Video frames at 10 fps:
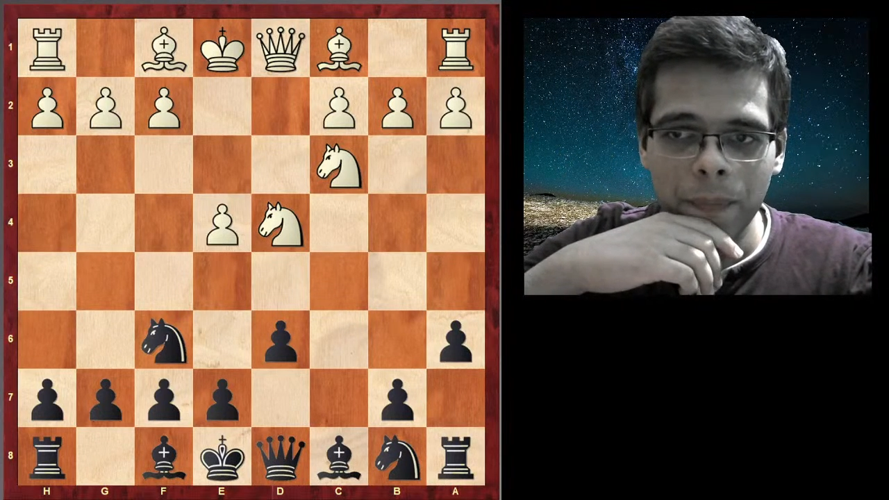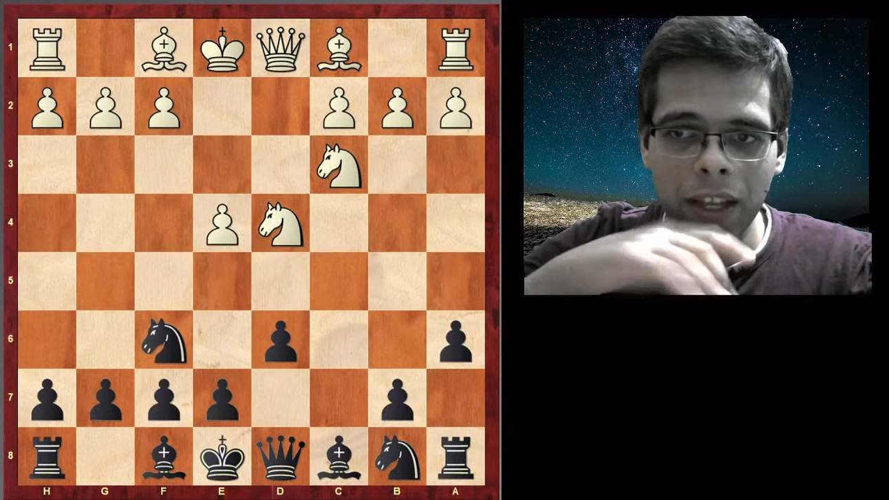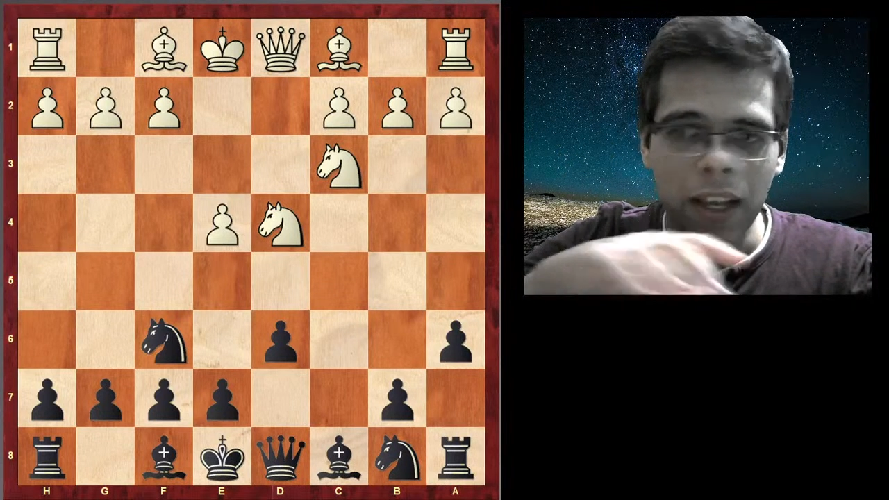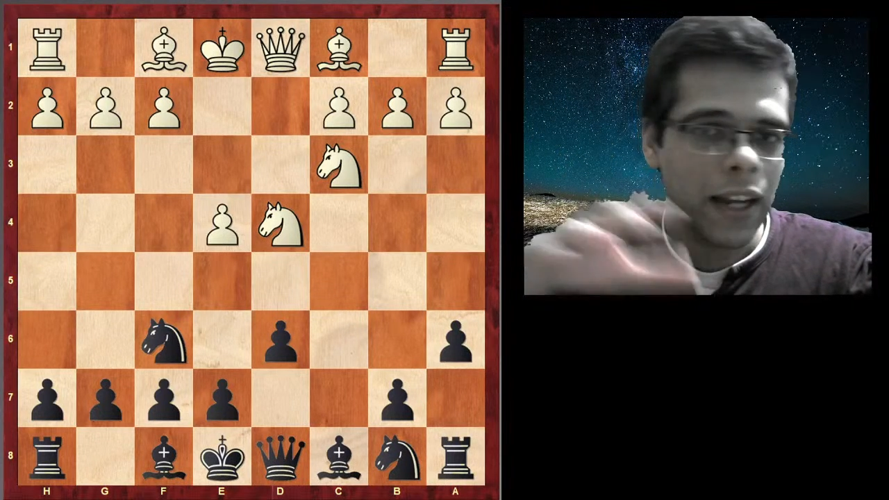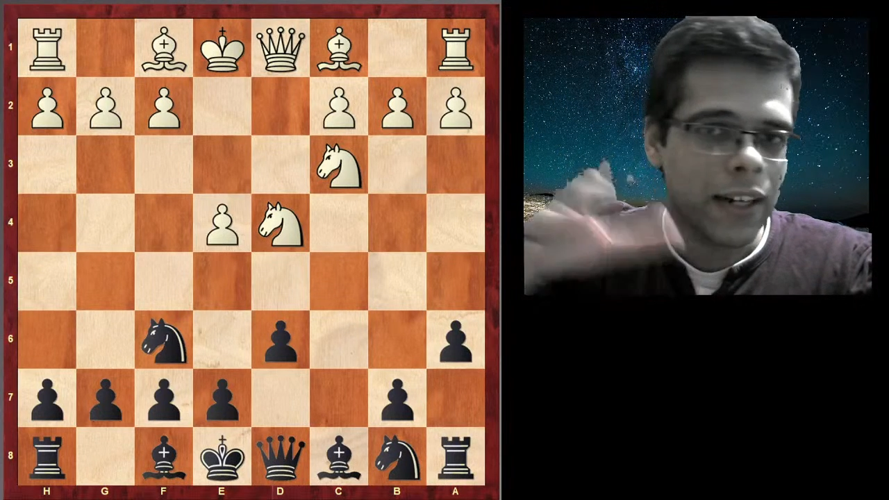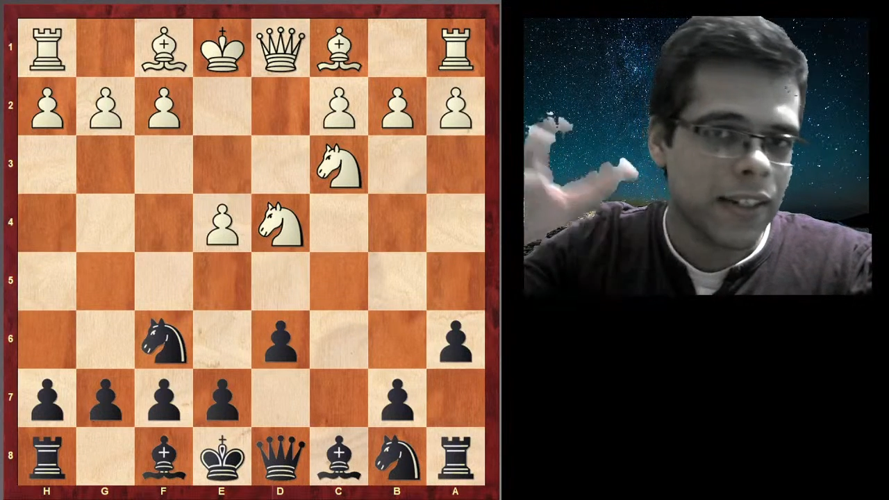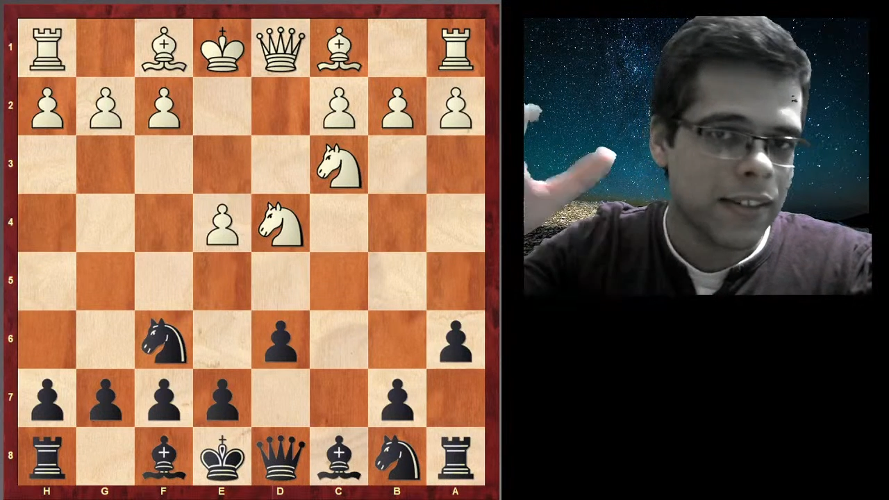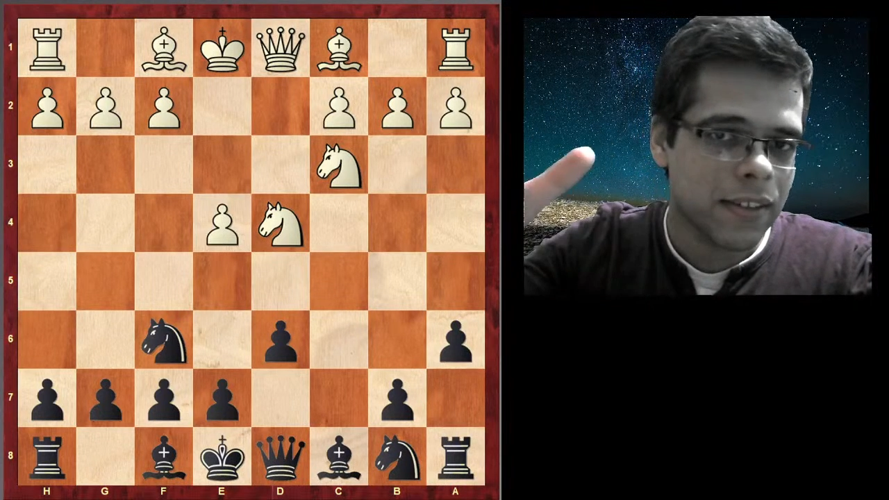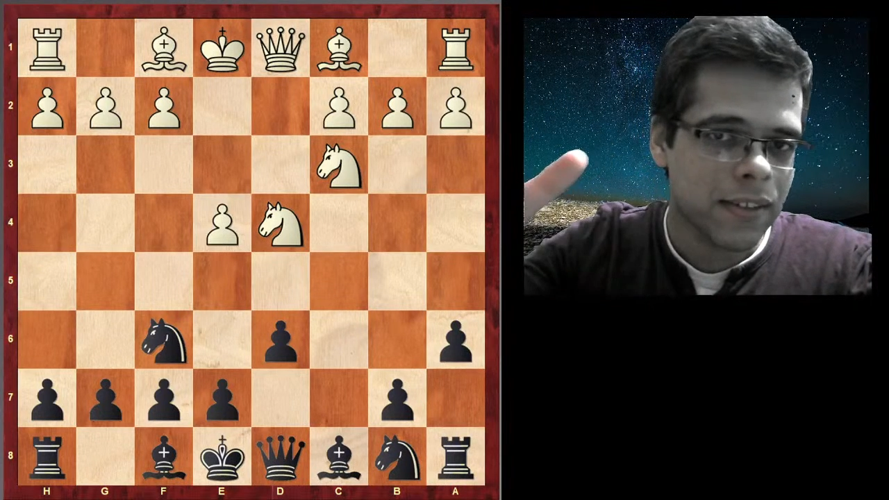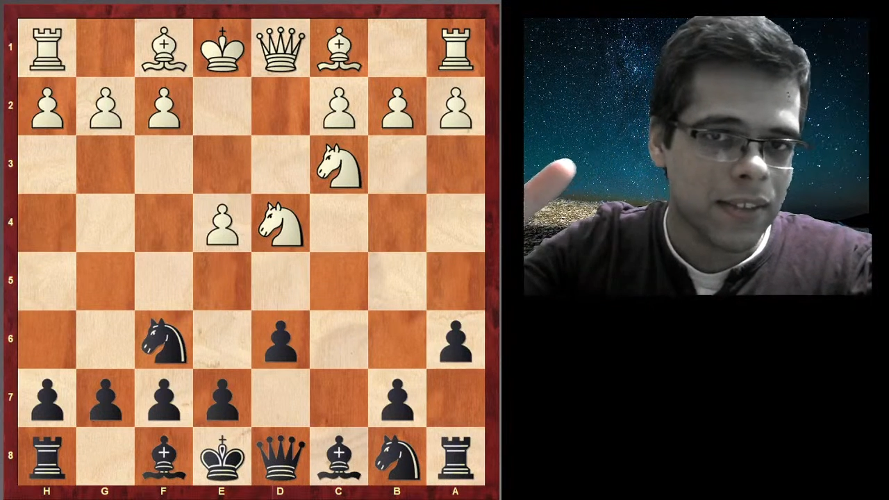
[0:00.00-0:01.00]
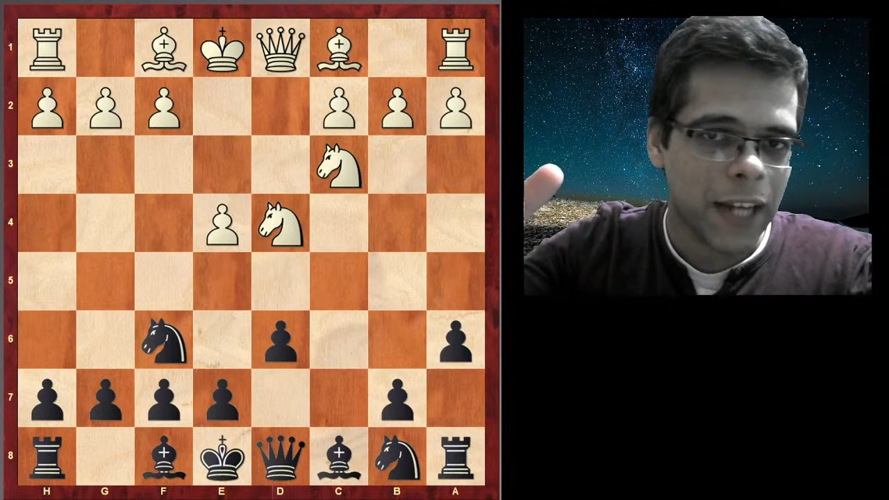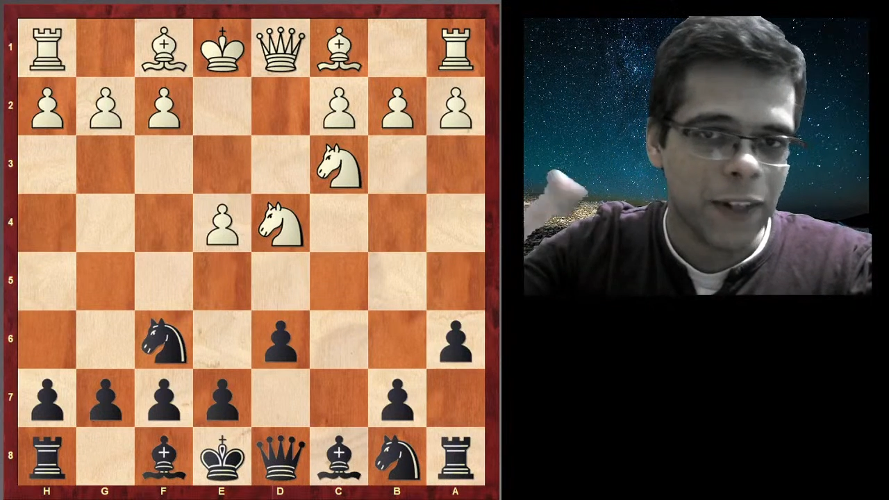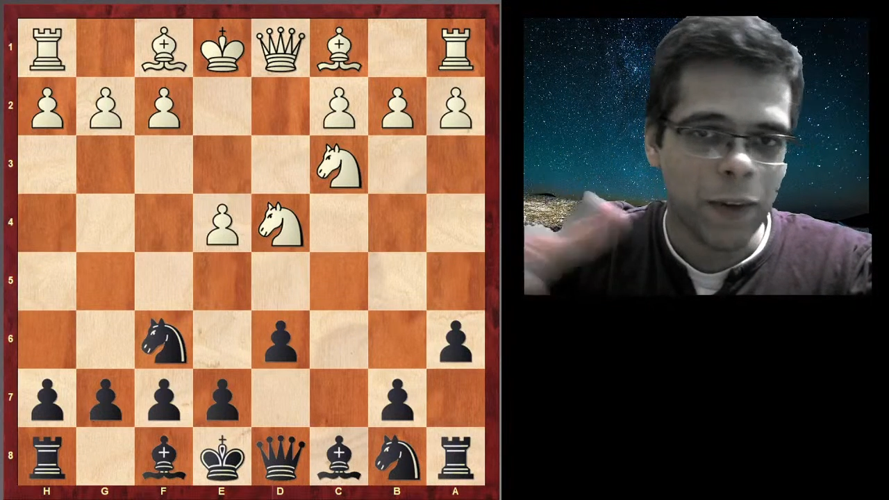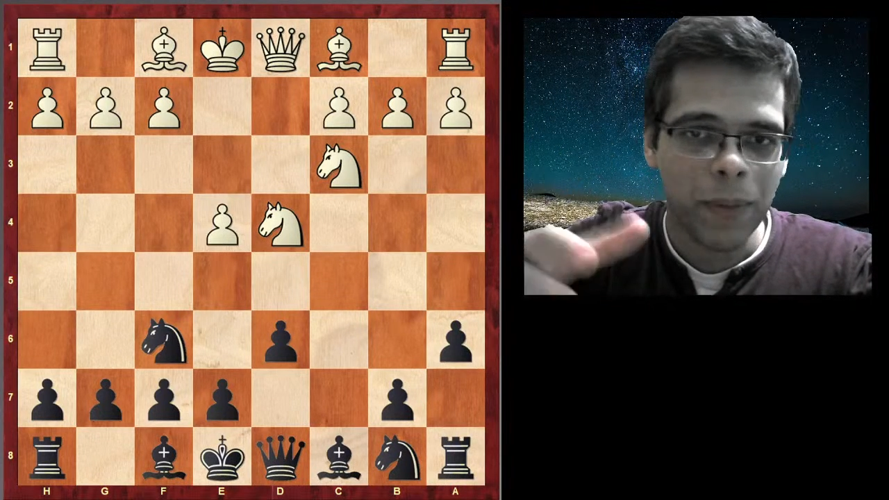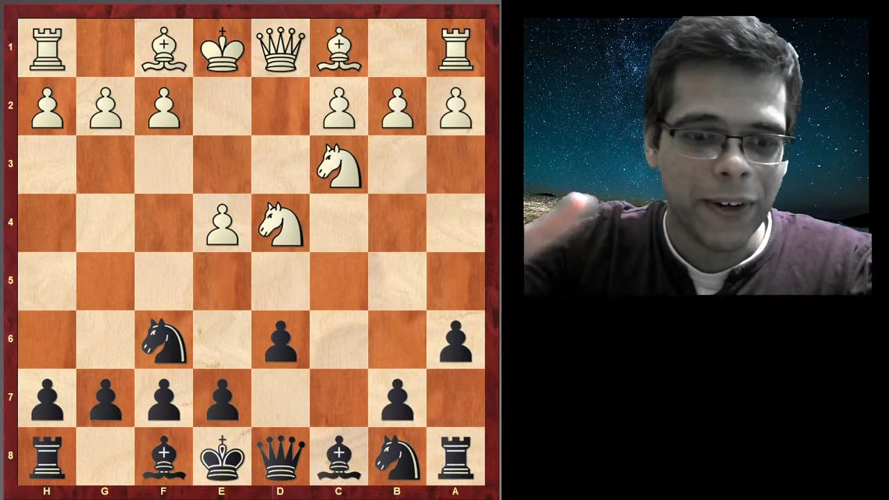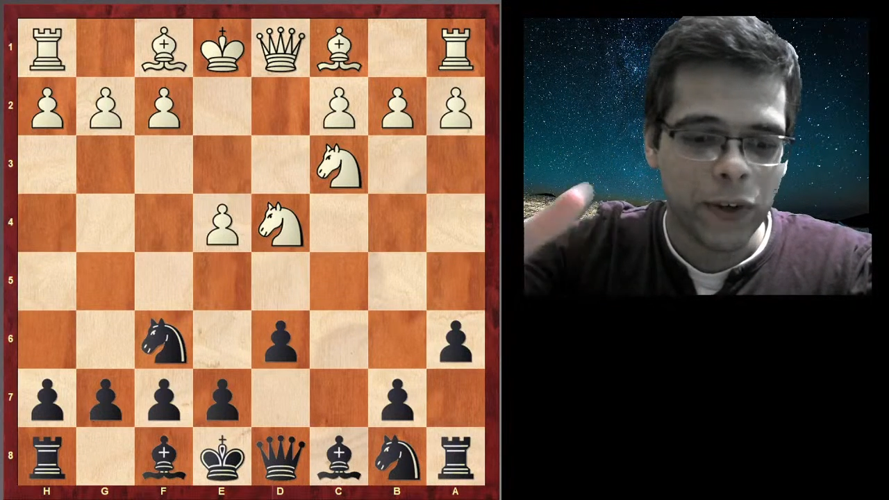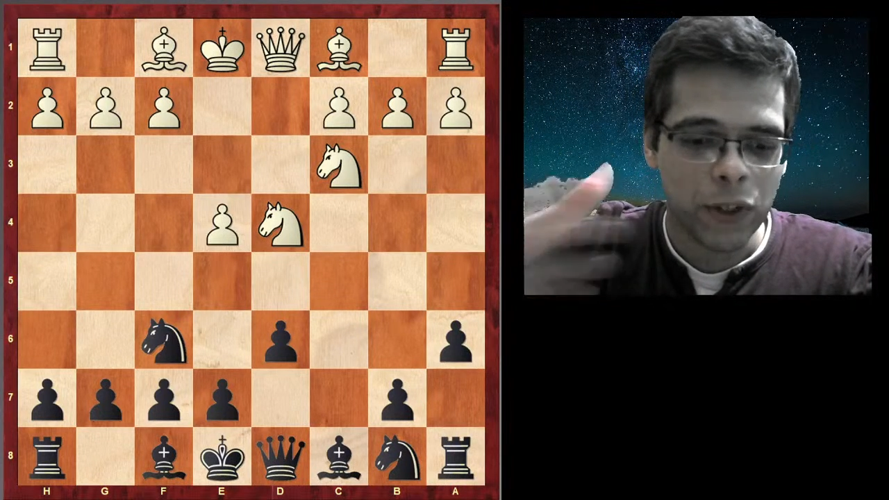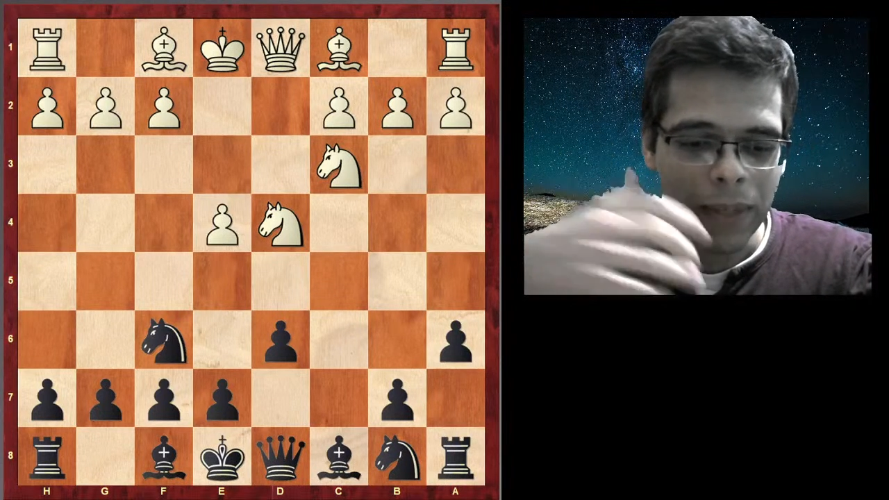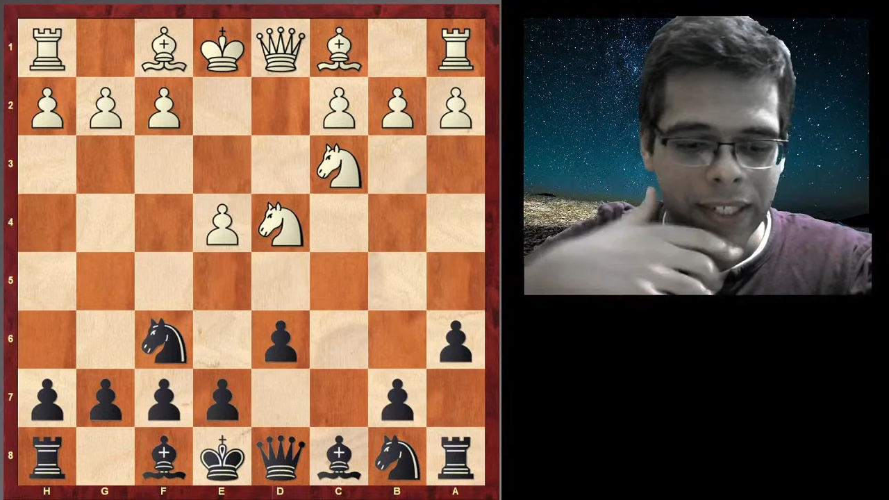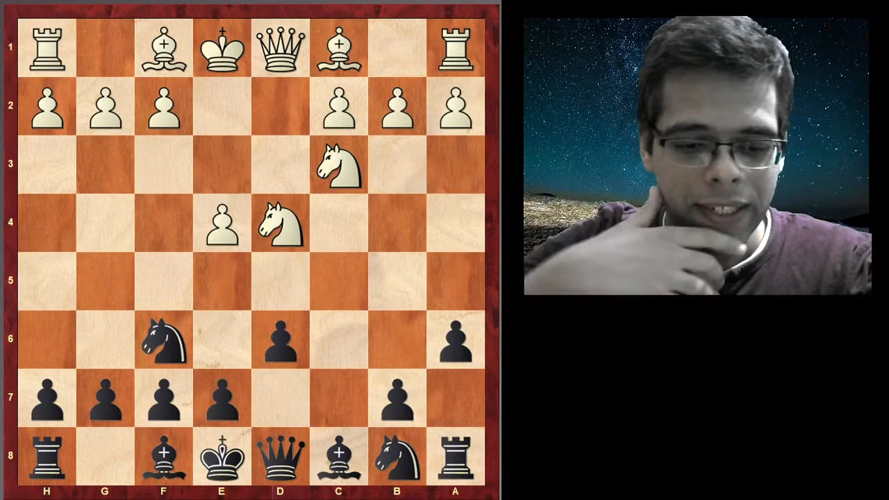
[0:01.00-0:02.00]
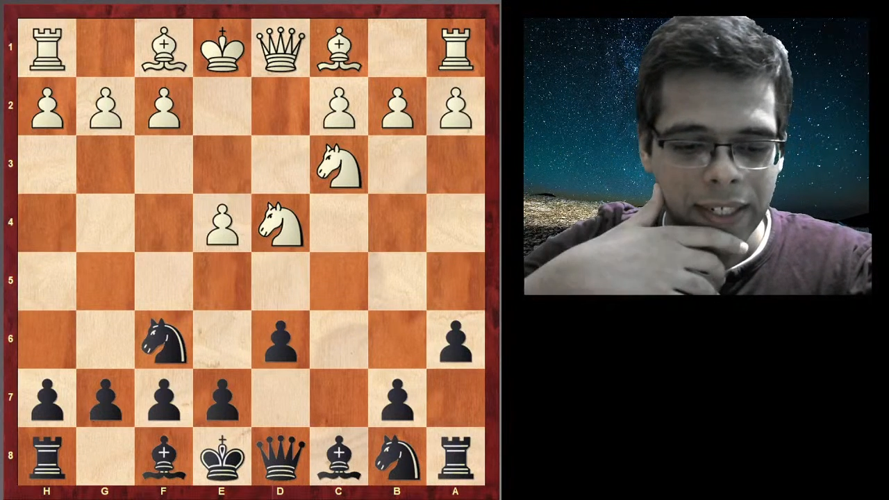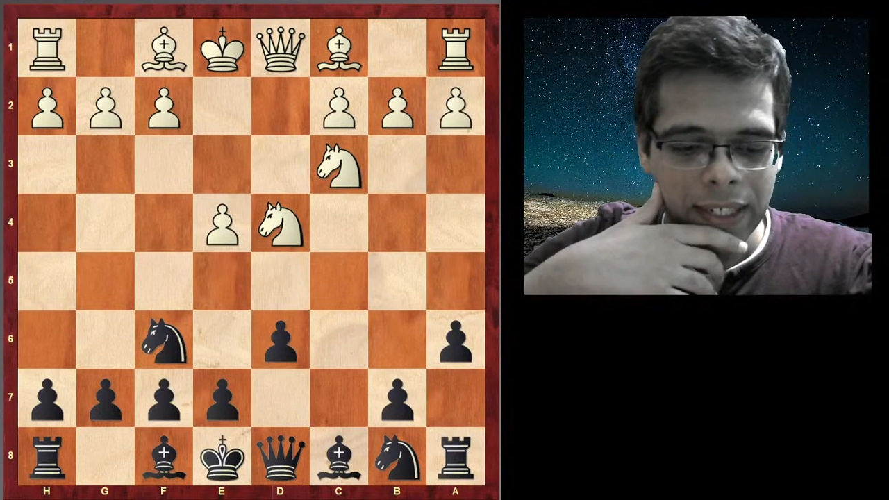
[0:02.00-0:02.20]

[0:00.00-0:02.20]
and it is kind of played automatically,